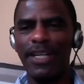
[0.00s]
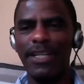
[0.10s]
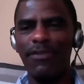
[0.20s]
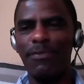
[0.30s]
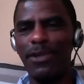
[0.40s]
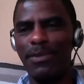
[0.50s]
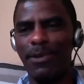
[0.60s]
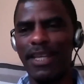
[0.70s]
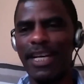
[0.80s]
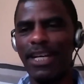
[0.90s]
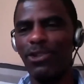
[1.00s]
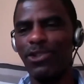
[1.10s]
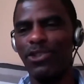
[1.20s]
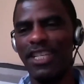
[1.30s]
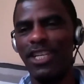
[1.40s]
and if possible, they can
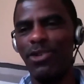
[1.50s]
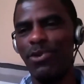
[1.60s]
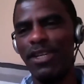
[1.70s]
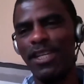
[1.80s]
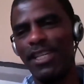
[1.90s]
also see you.